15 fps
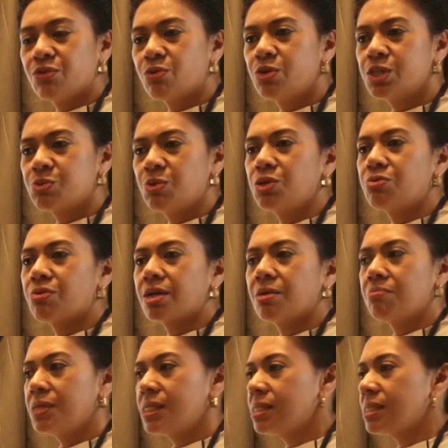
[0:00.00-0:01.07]
Of course, when you run
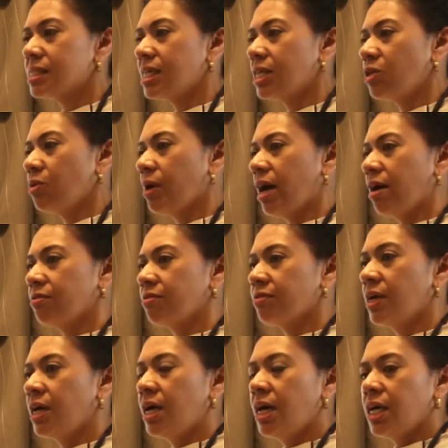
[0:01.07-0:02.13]
a business and you
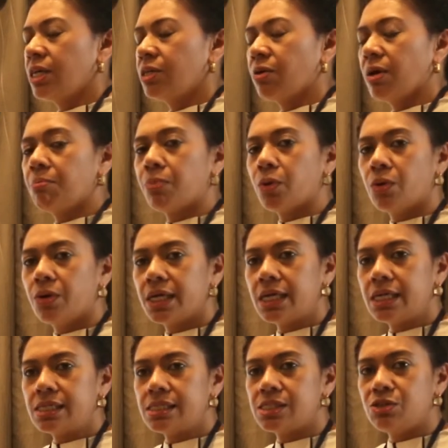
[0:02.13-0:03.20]
have
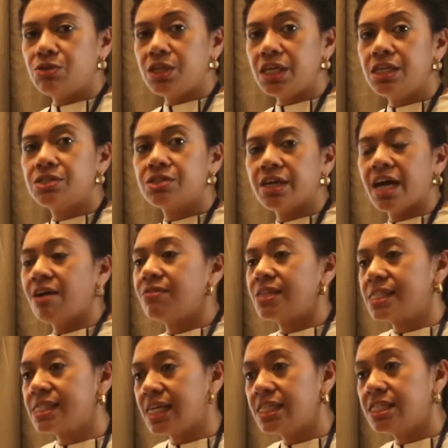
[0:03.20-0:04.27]
employees, you need to have
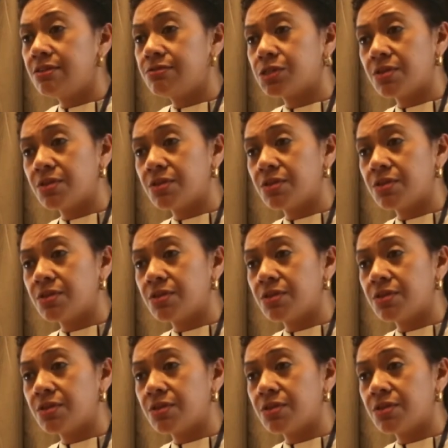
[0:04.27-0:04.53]
incentives.